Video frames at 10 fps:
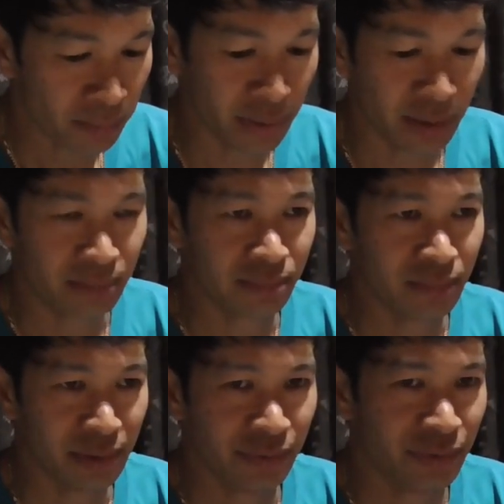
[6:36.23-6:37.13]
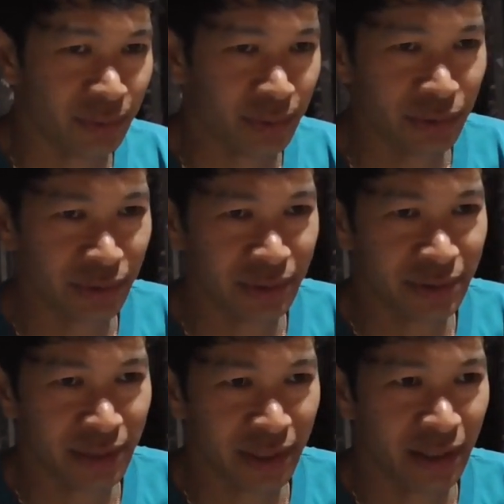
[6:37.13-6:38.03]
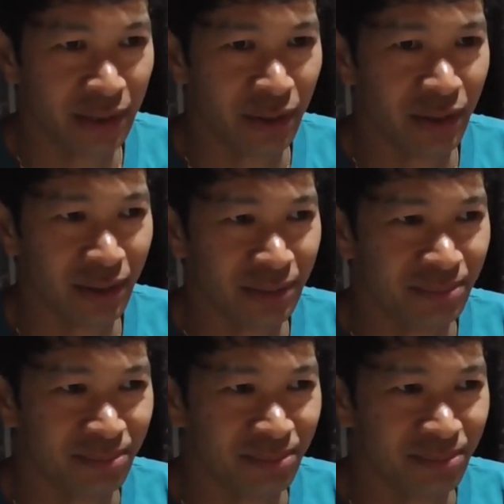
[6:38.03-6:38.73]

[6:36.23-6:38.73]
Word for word: But if you were to say, oh,